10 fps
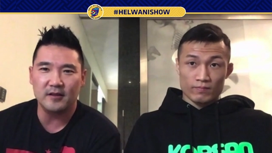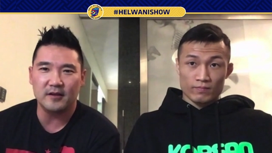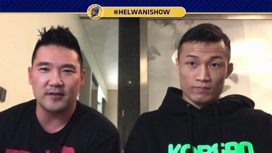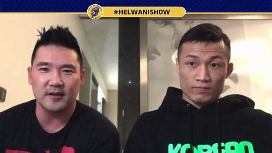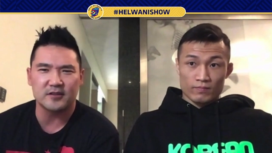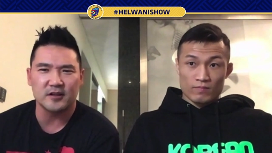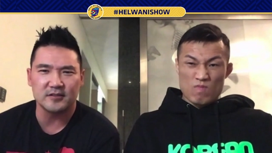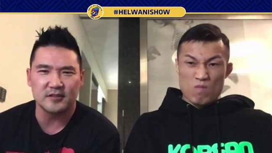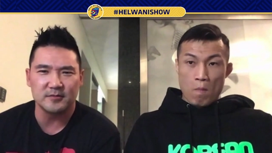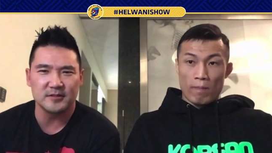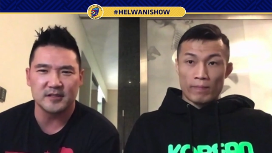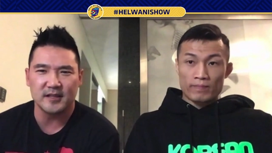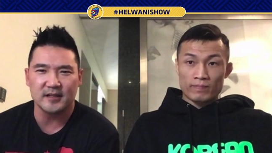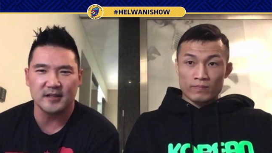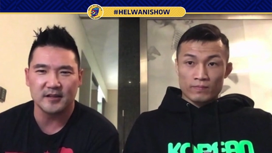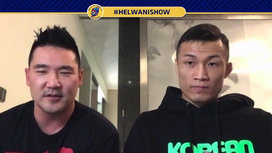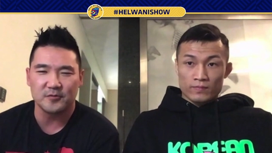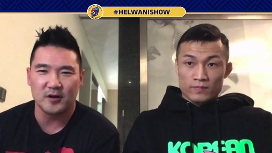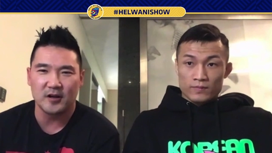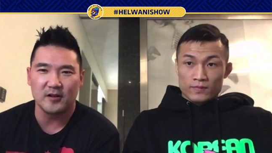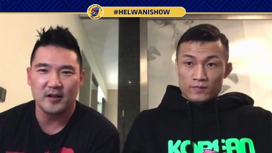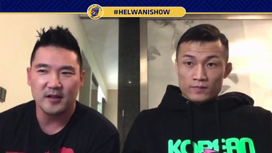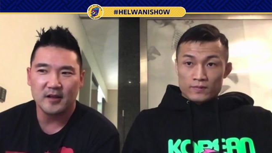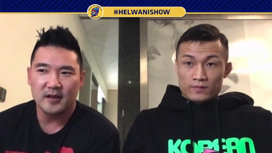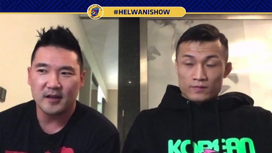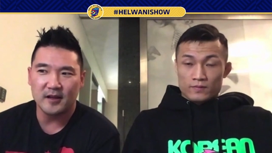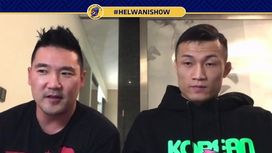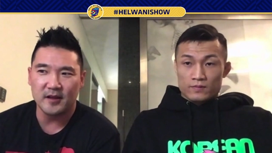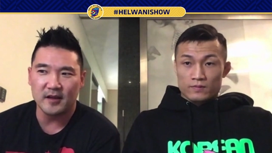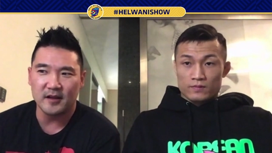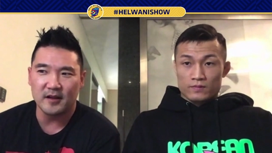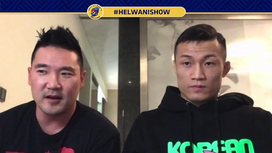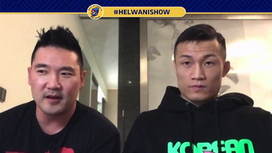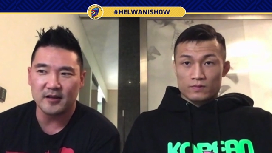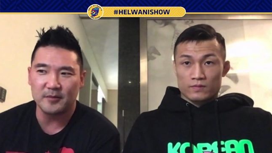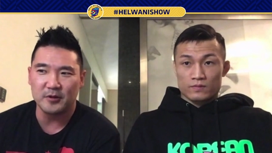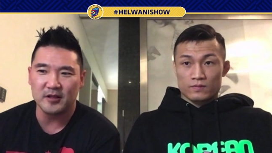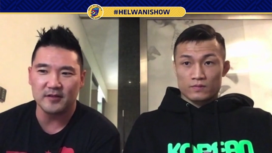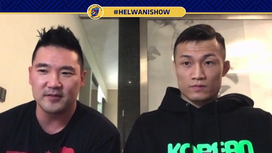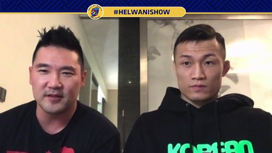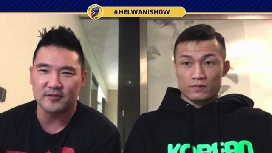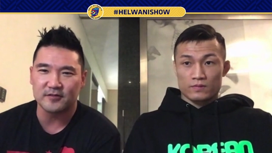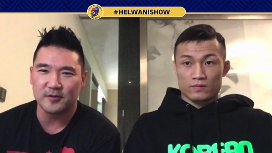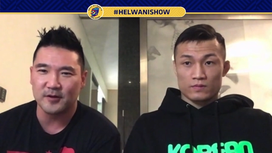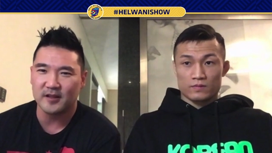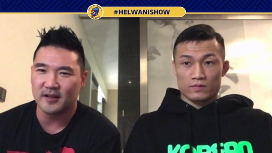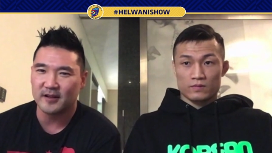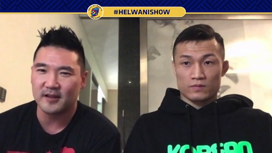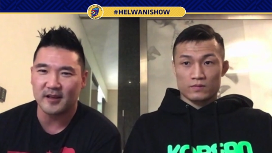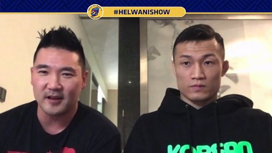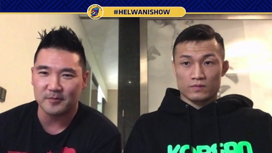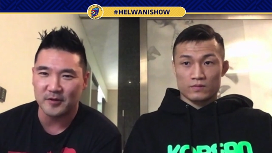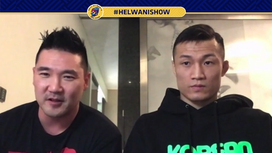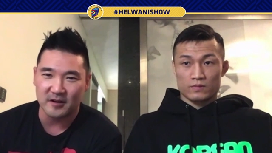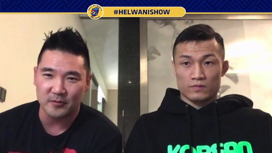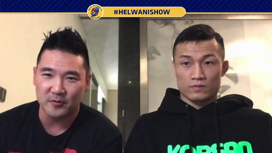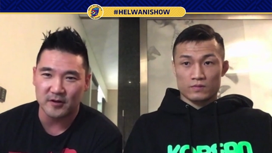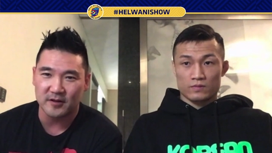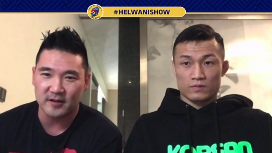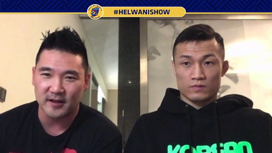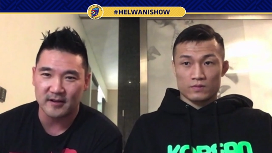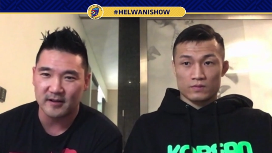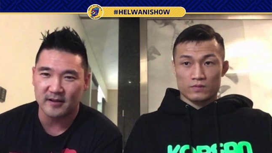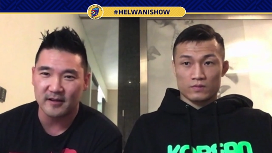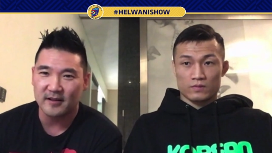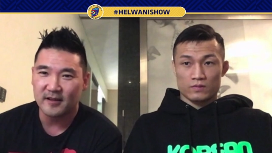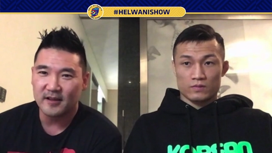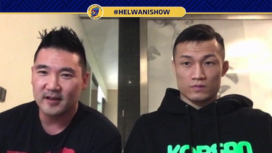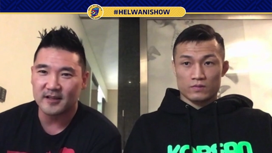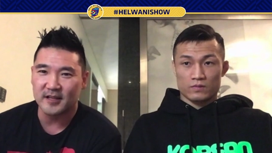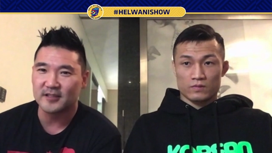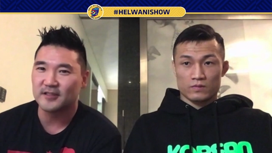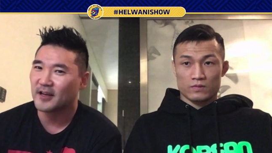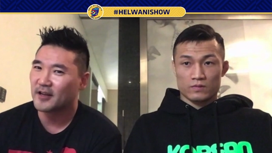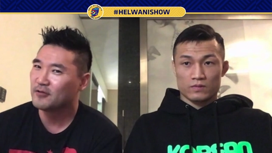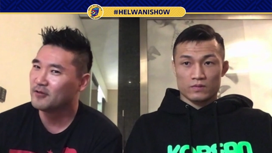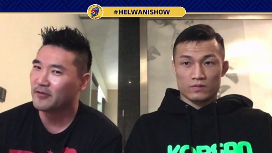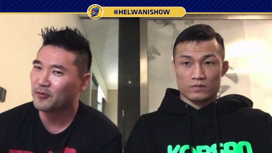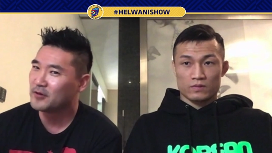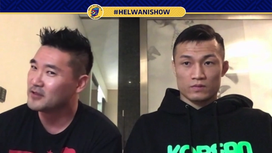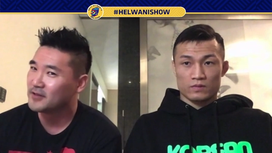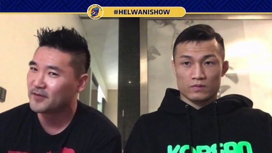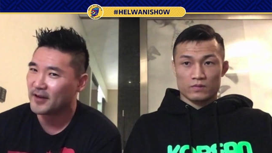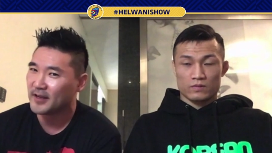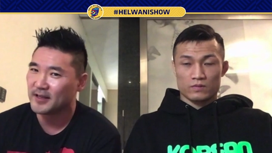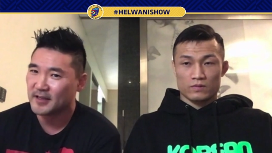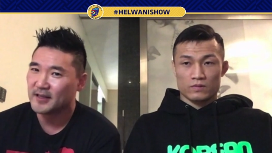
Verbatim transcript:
Speaker 1: I think Sean Shelby said it as well. And then uh, he believes that there's no way that it can't be a number one t- uh, contention title, whoever wins this fight